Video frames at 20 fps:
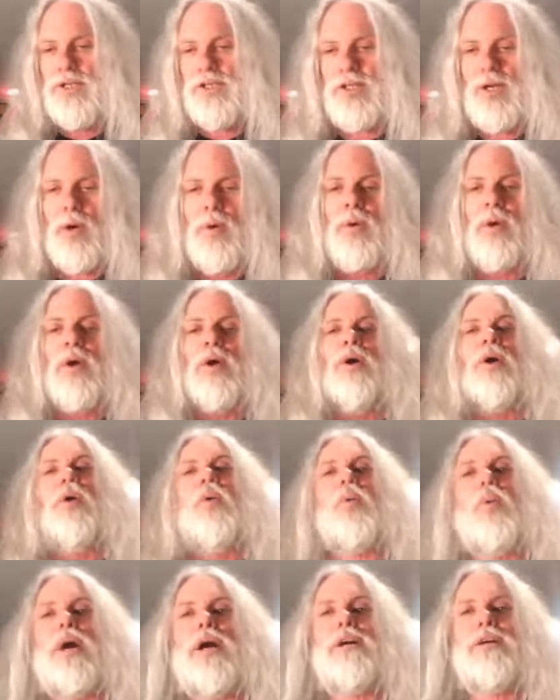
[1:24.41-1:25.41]
So
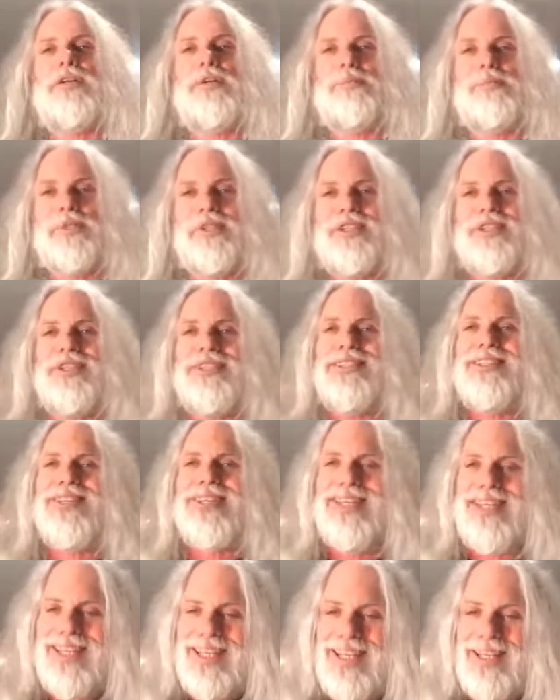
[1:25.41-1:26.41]
welcome to Still
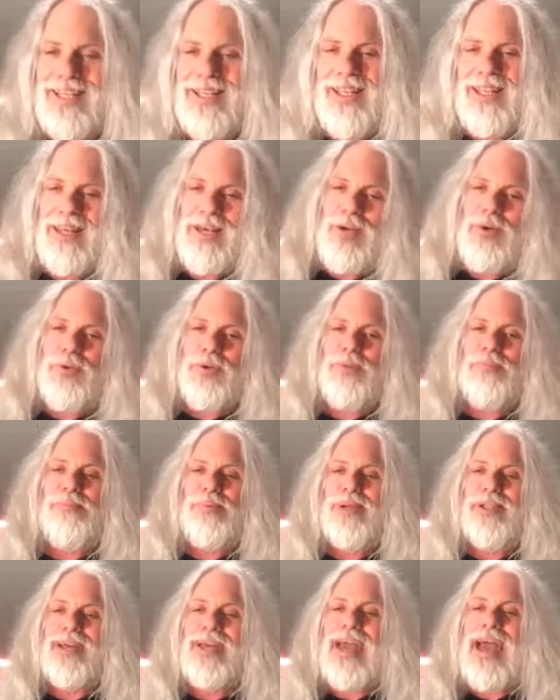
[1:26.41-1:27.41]
Kicking with
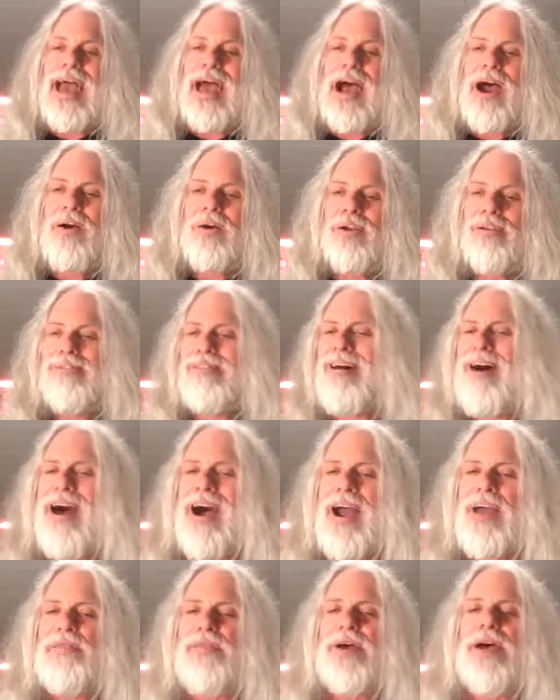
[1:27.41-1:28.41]
Billy Howard,
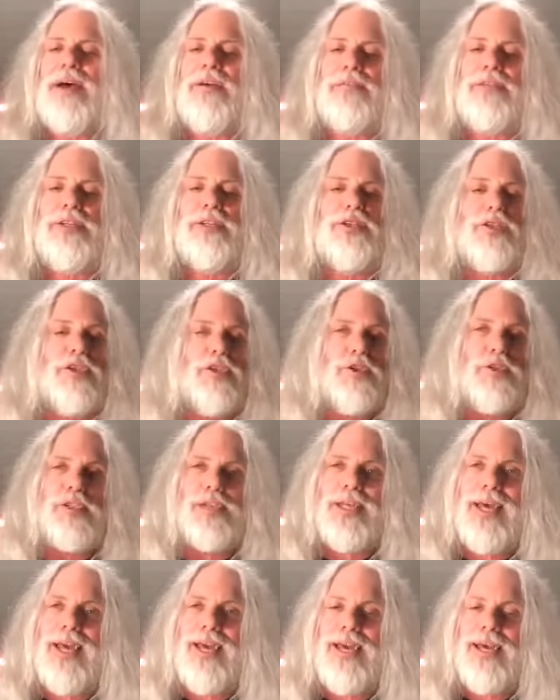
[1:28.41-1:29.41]
live every
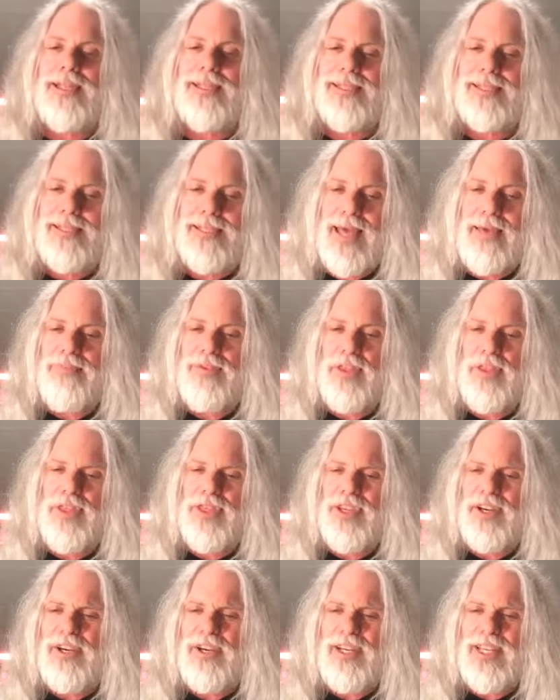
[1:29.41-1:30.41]
Tuesday at
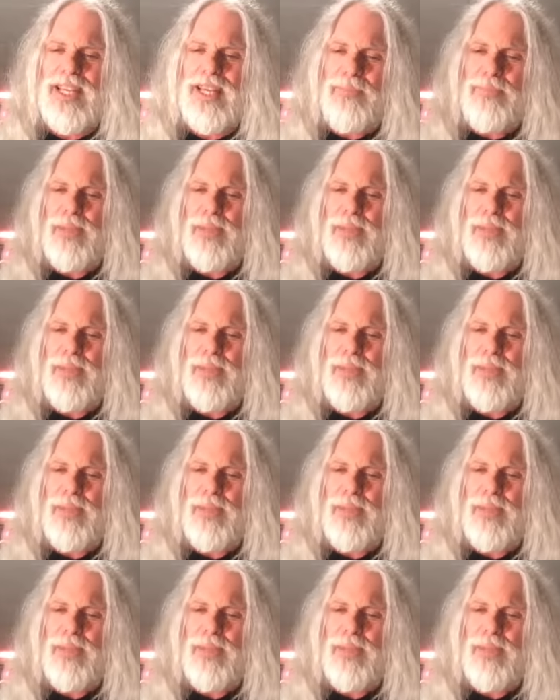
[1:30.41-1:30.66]
7:30.